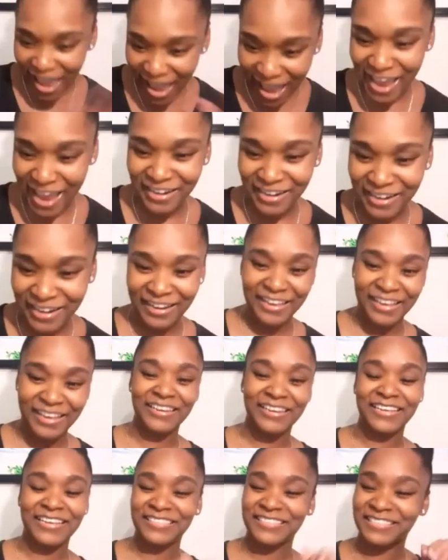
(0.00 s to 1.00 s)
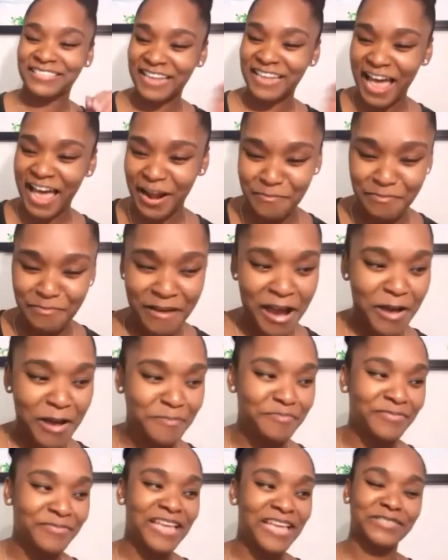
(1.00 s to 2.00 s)
handle it. It's not a
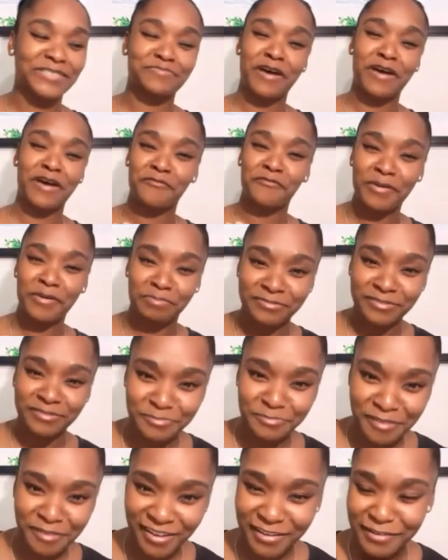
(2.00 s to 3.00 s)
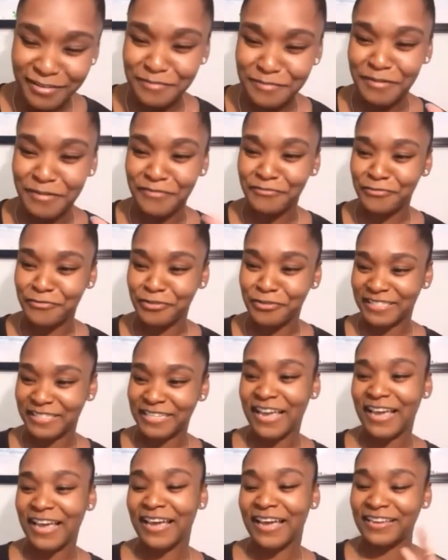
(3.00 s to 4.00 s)
problem. That's my repertoire, my
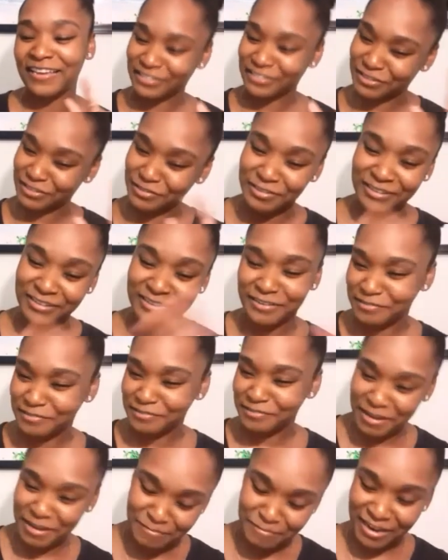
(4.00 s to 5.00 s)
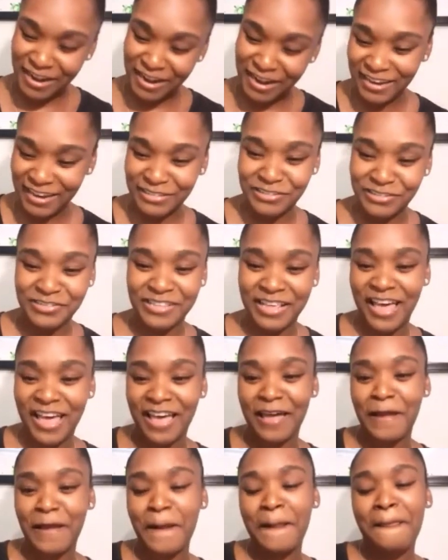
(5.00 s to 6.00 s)
forte. So, you know, I mean, I can do
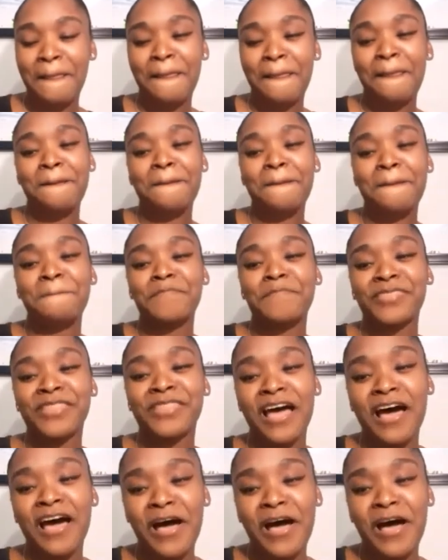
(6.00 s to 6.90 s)
that. Okay.